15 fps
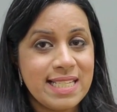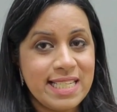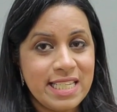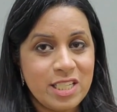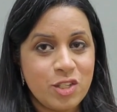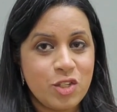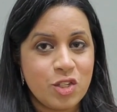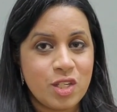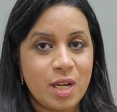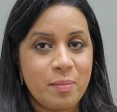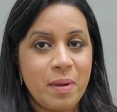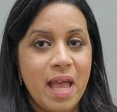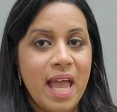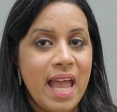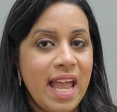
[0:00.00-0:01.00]

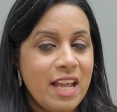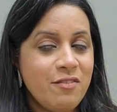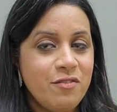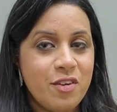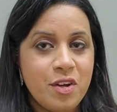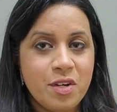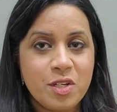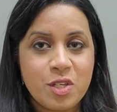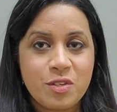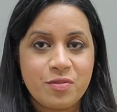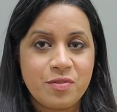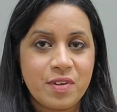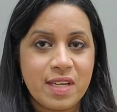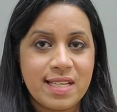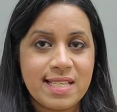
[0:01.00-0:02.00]
leadership in various
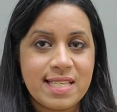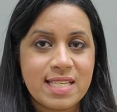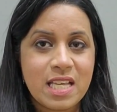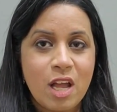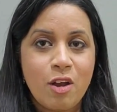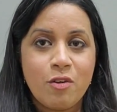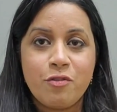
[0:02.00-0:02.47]
fields,